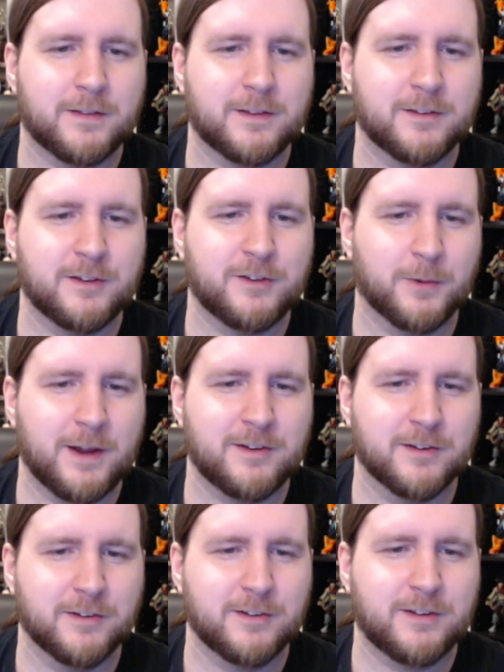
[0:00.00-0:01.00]
out the
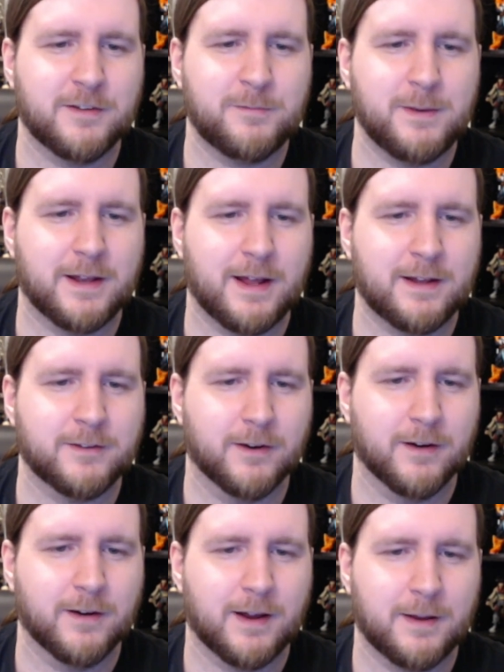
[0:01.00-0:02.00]
situation, just give me an answer.